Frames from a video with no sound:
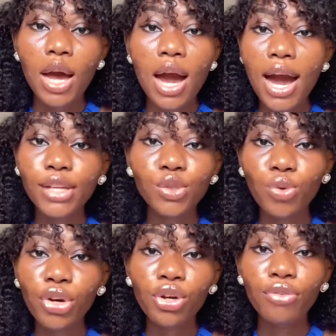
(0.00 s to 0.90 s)

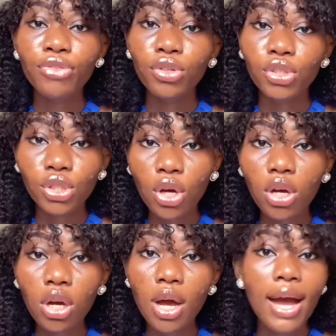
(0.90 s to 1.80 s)
artwork of your
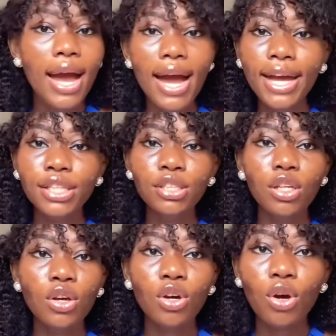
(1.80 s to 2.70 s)
song and
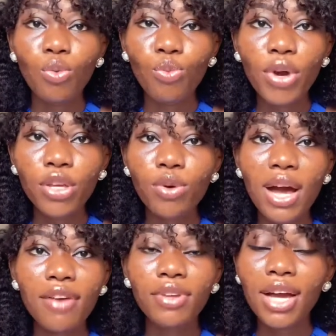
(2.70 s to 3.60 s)
when you
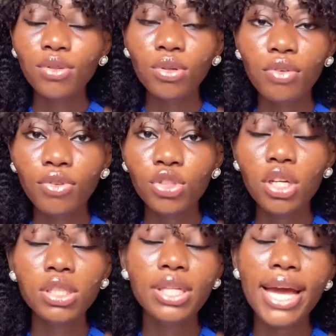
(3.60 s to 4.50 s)
have the artwork of your
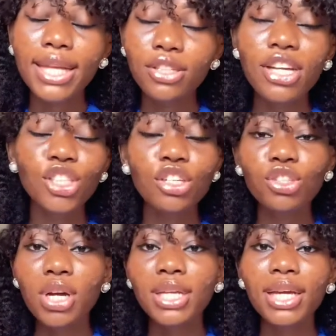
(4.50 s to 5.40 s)
just just
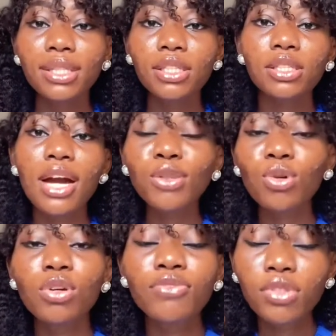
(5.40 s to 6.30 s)
try and edit the artwork of your